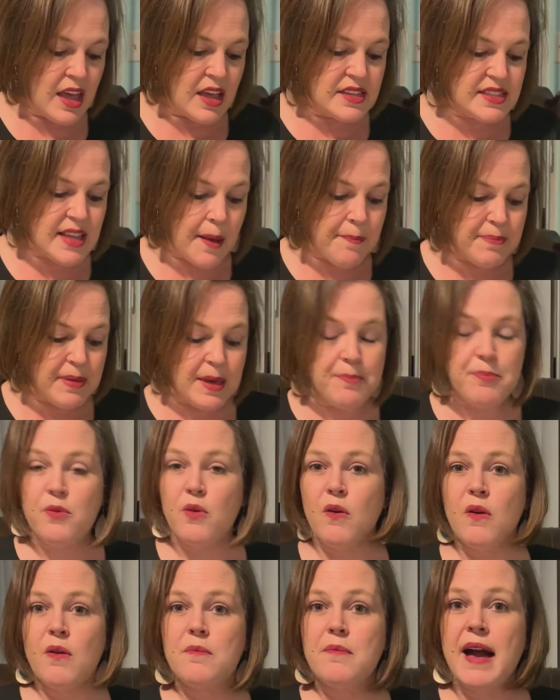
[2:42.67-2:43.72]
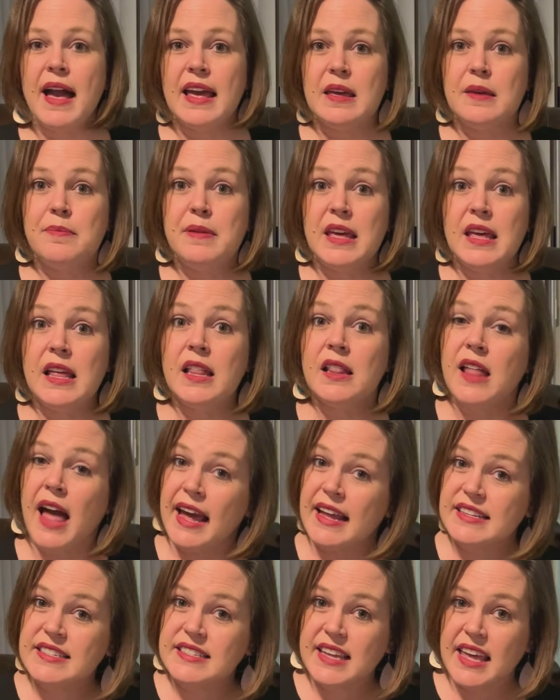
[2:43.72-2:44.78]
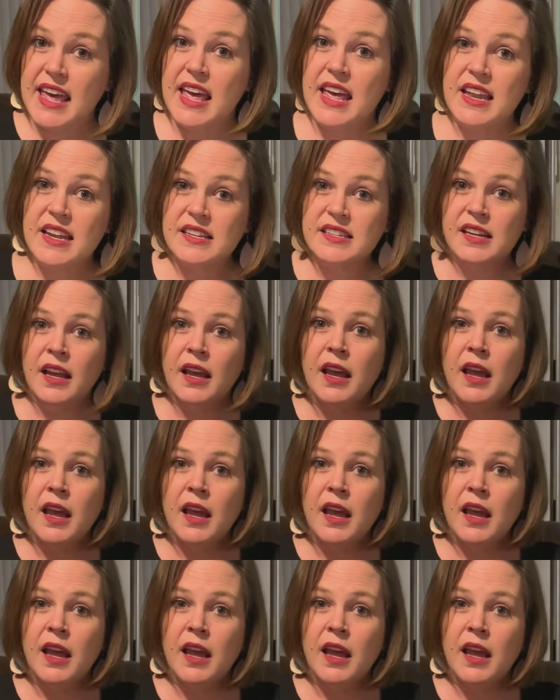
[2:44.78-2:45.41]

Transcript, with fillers: Some people might be light-skinned